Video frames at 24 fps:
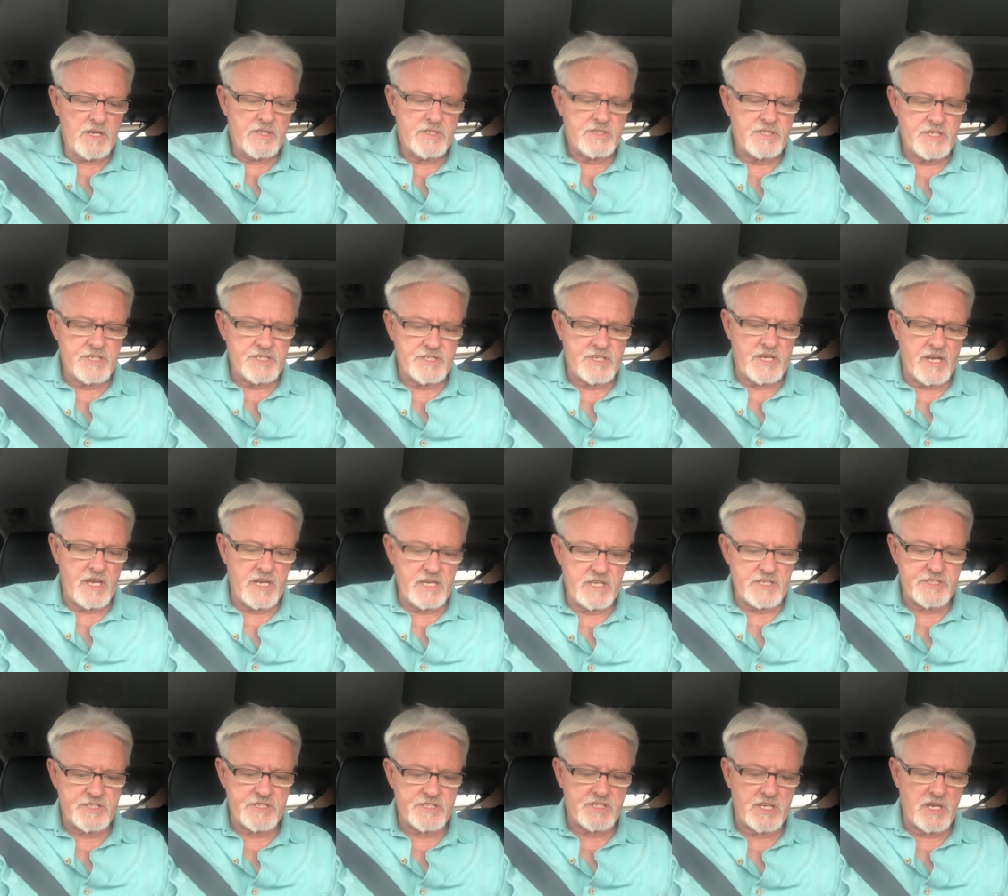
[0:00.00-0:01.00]
She
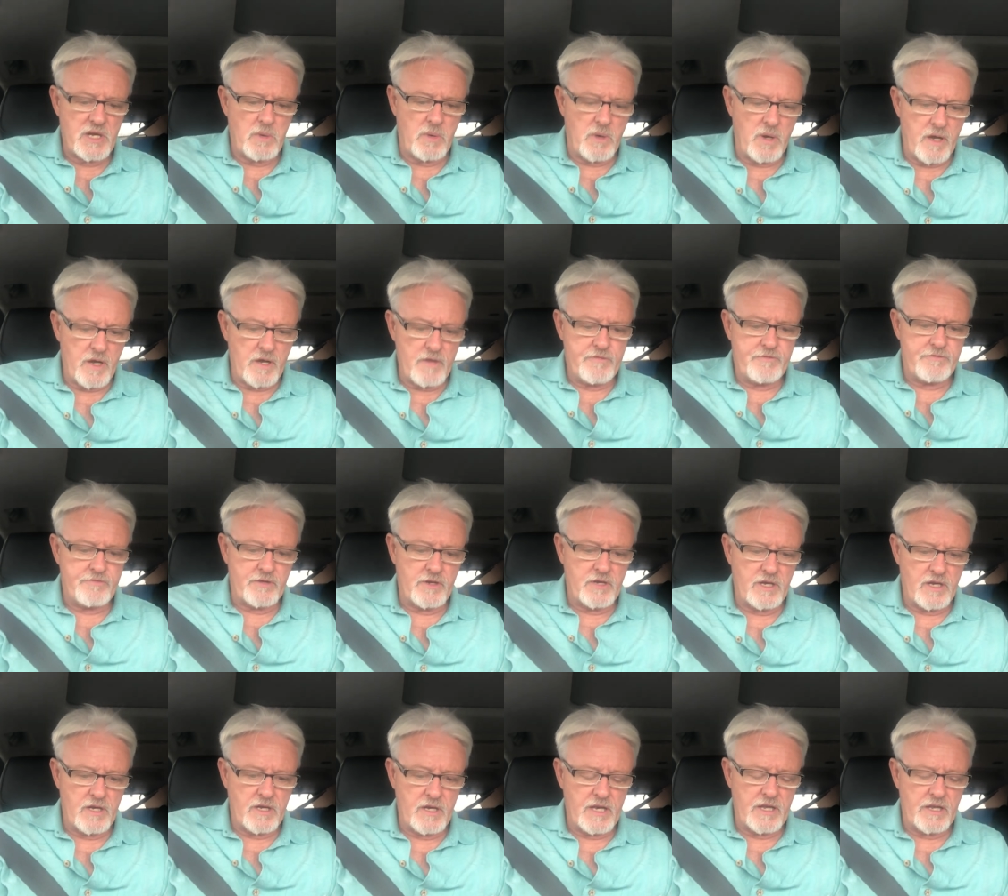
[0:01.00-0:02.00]
says, so I've,
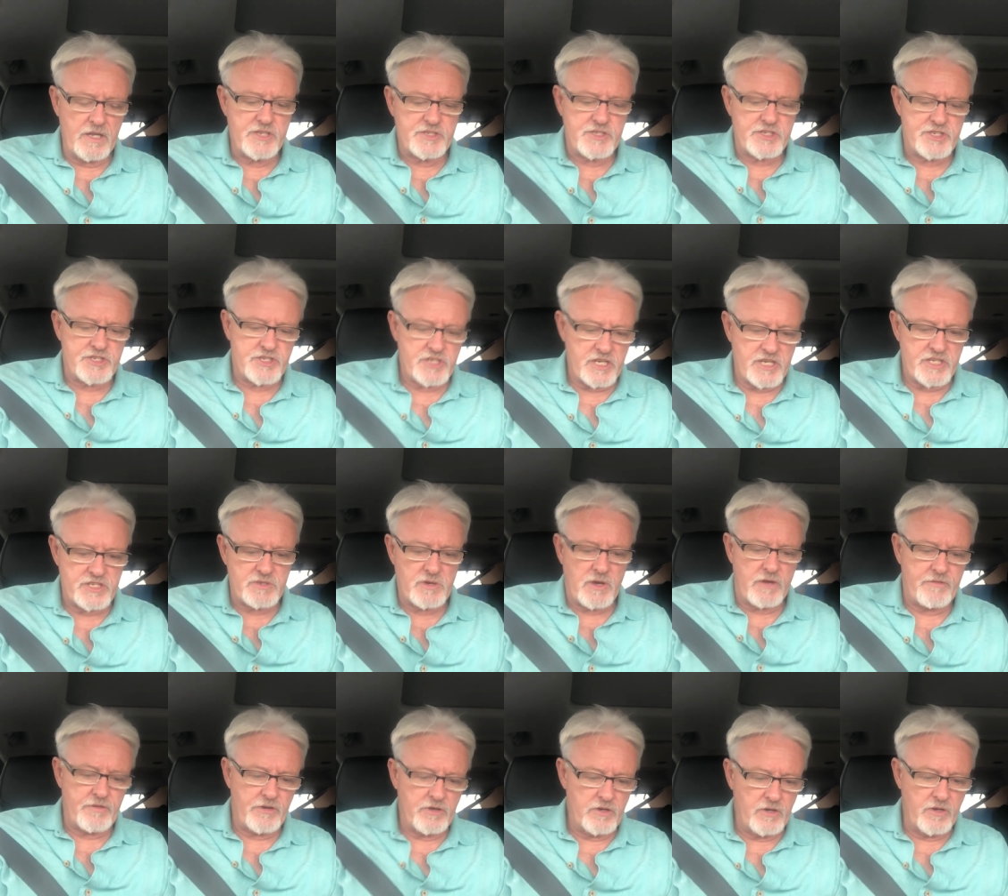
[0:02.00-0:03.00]
uh, and is a she, so
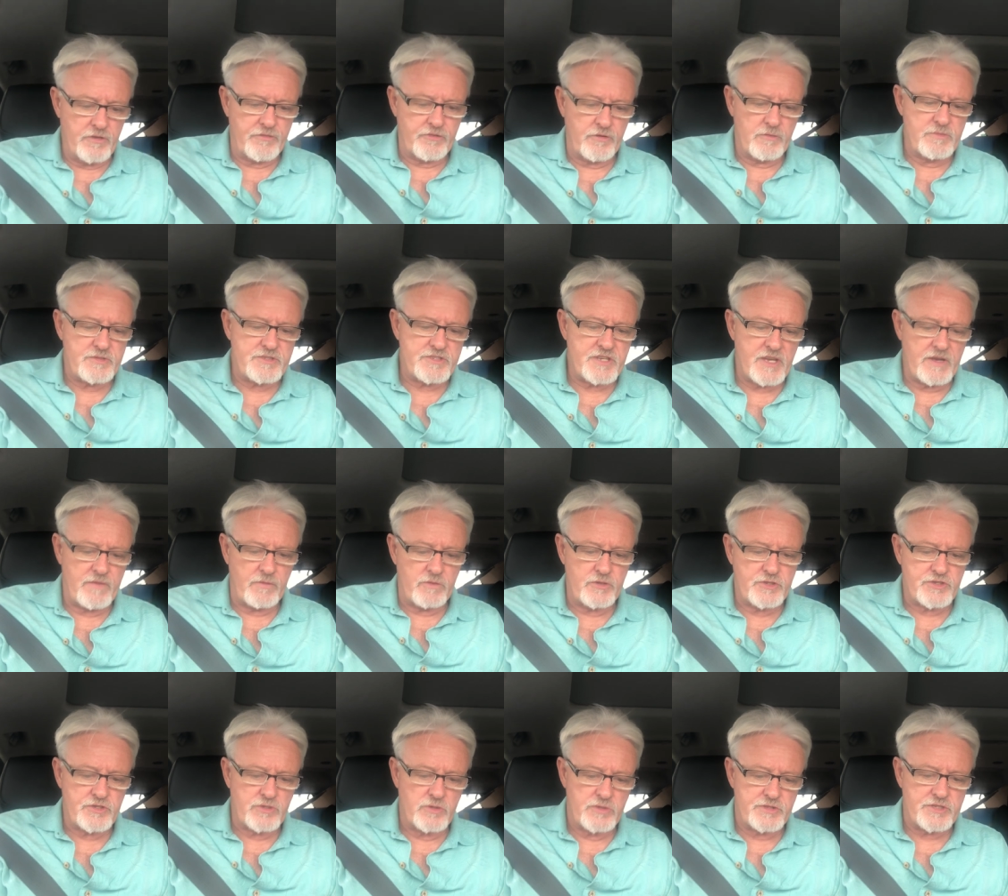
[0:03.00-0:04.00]
I've heard from several
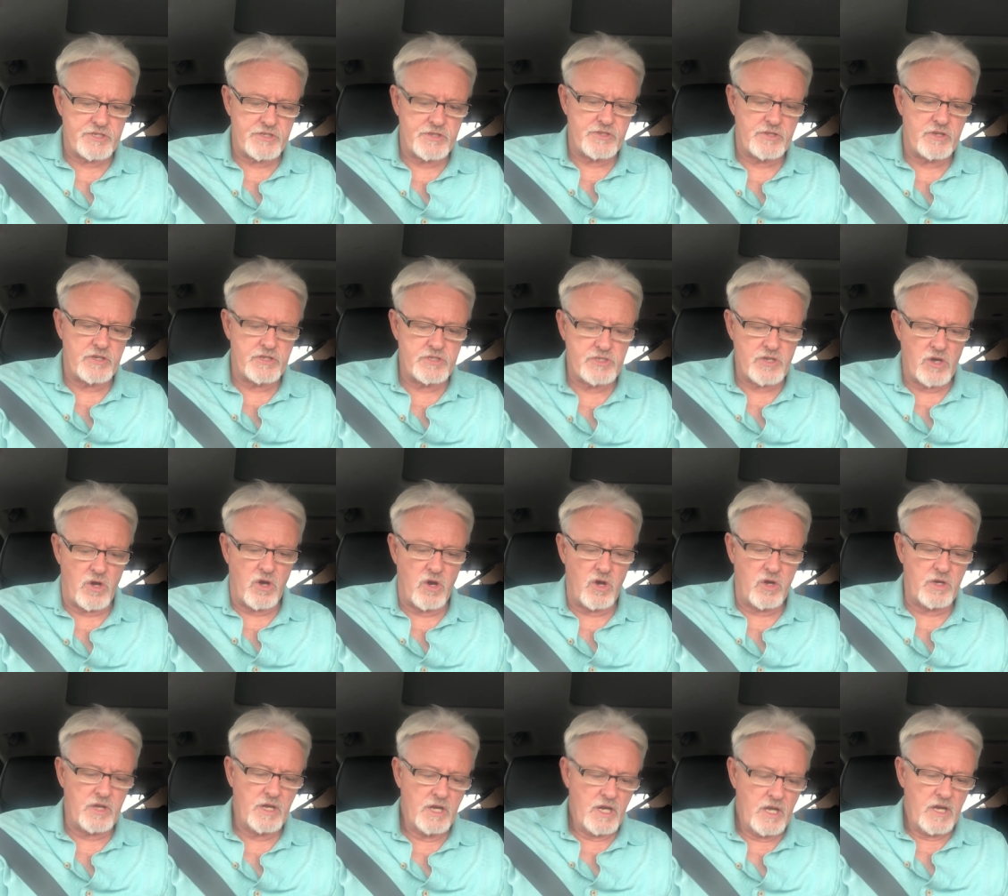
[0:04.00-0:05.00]
sources that a
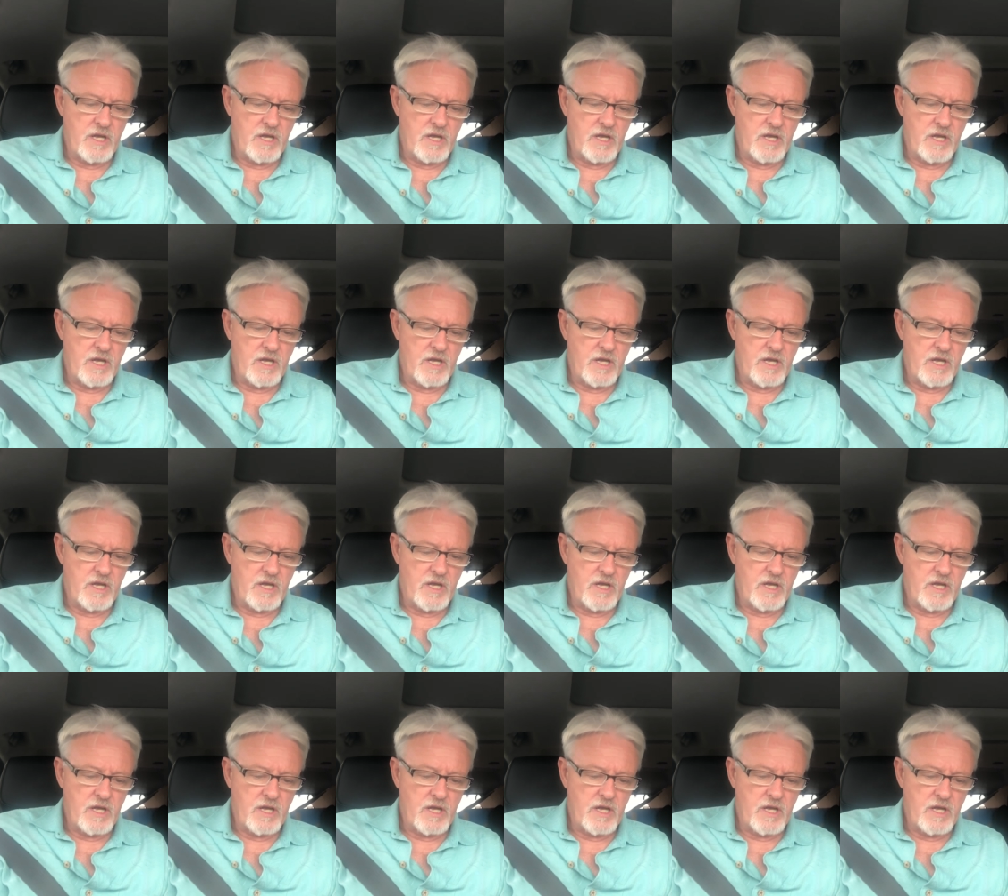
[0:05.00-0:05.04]
dog